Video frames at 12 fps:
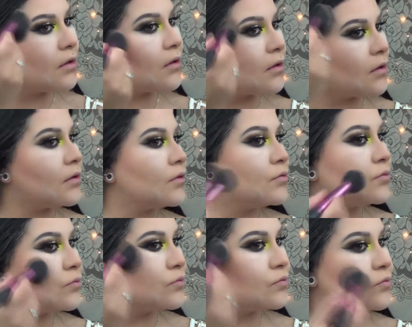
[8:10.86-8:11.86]

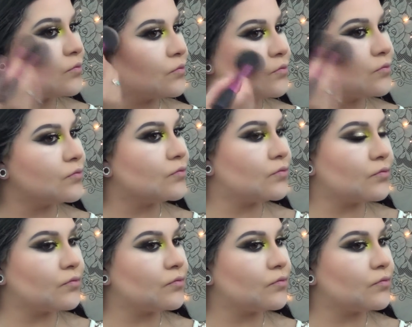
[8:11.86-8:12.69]
(silence)